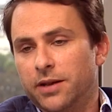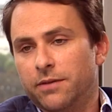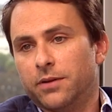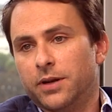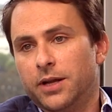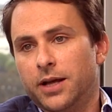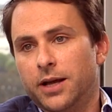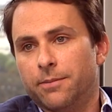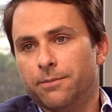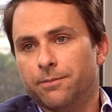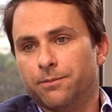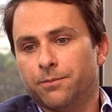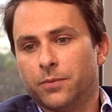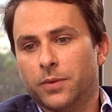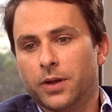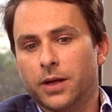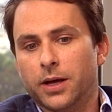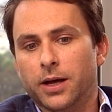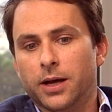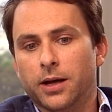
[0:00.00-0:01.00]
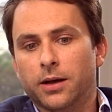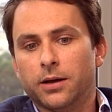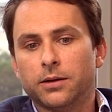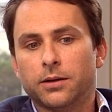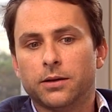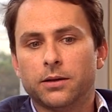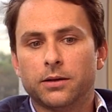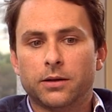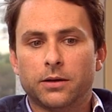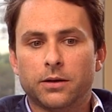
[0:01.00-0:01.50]
given him uh,
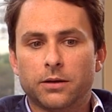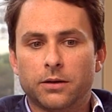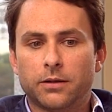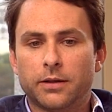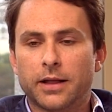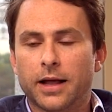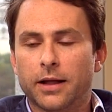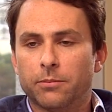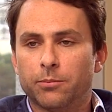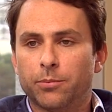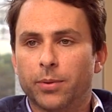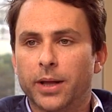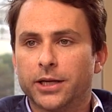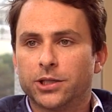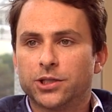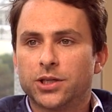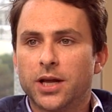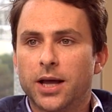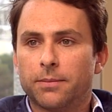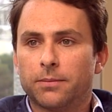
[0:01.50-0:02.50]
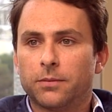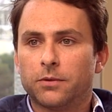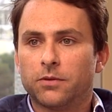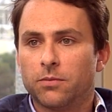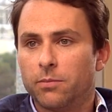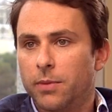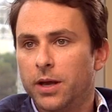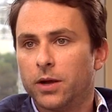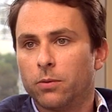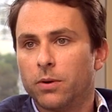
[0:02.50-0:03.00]
that blank check
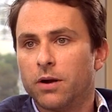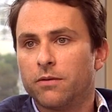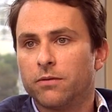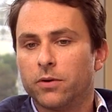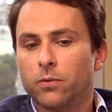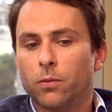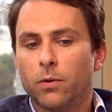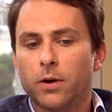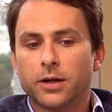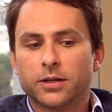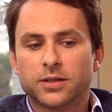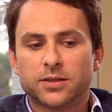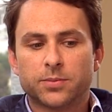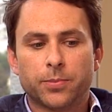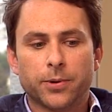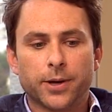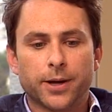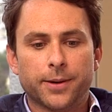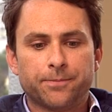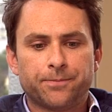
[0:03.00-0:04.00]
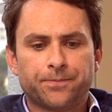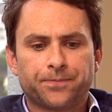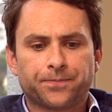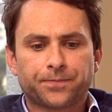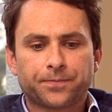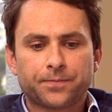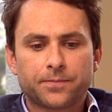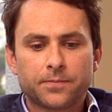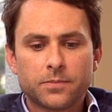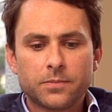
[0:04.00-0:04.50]
to make whatever he wants. But
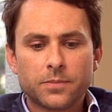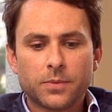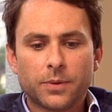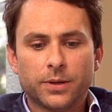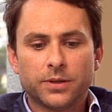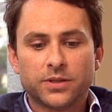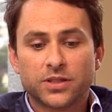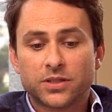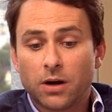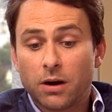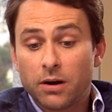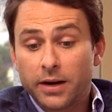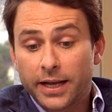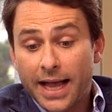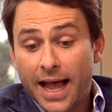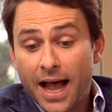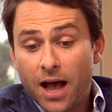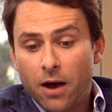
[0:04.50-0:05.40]
starting